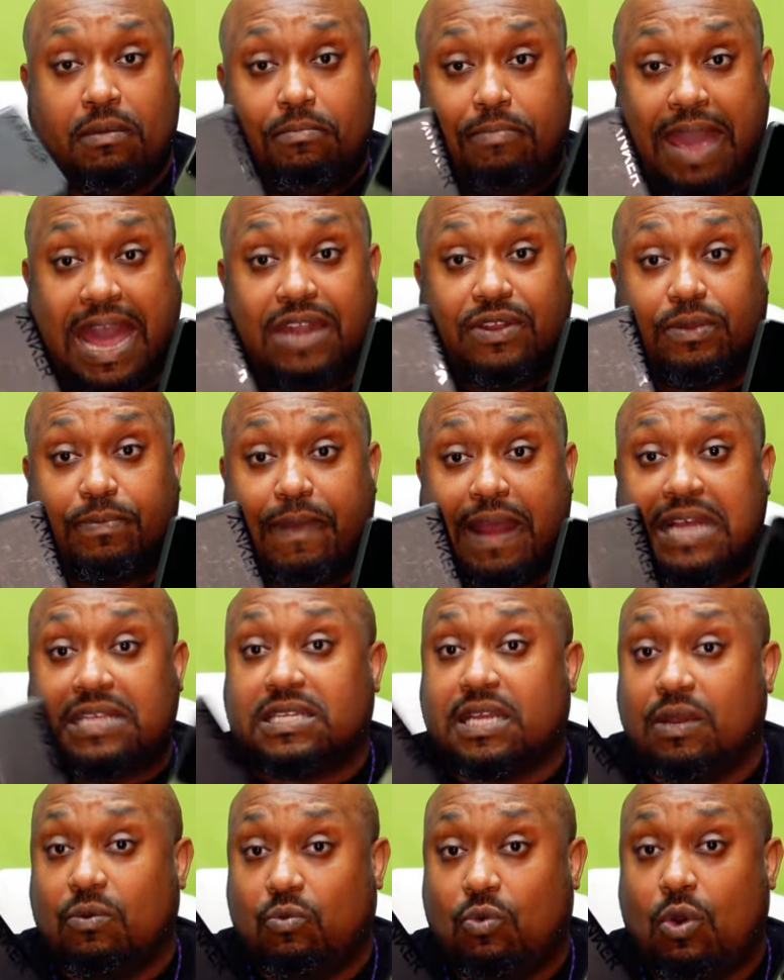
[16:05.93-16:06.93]
battery
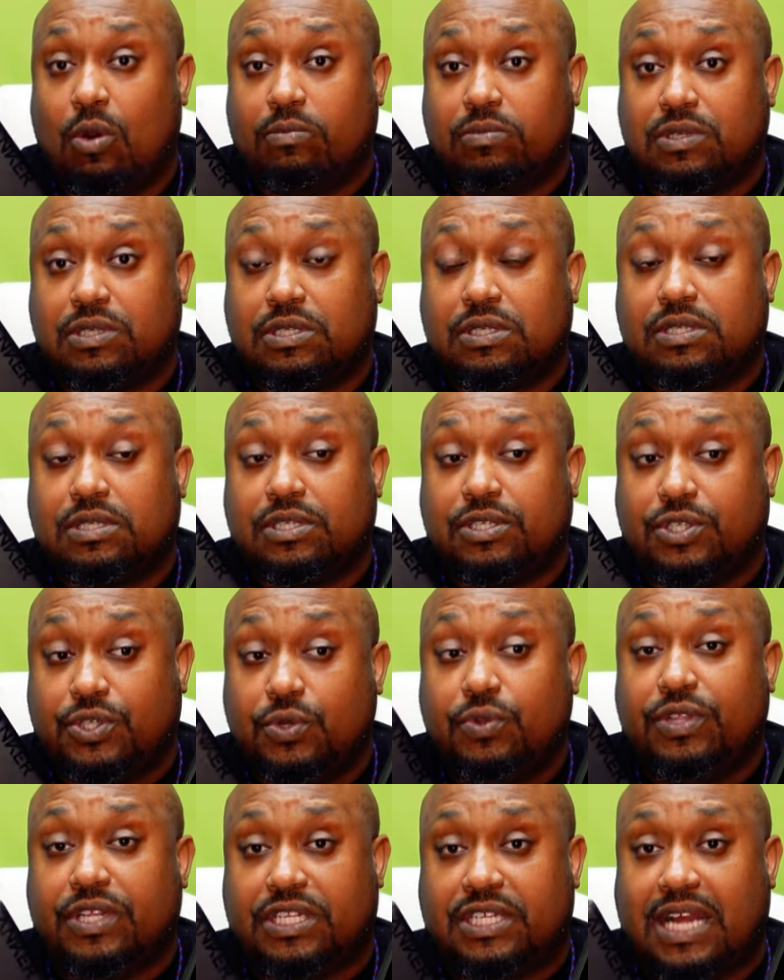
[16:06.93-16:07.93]
packs get warm
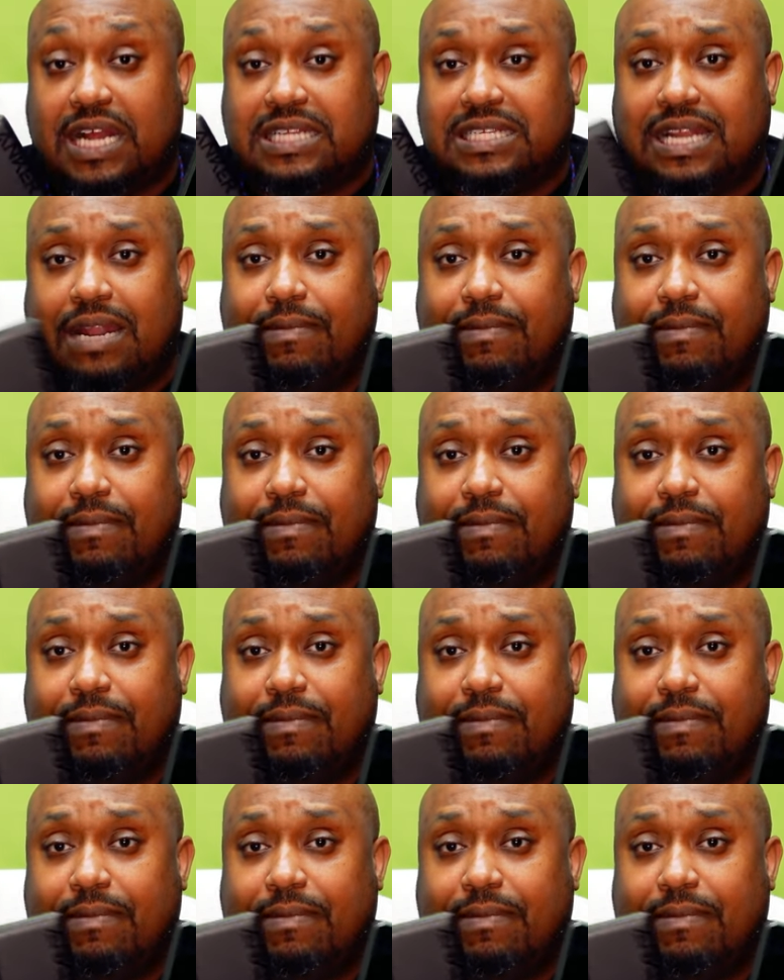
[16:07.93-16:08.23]
to the touch.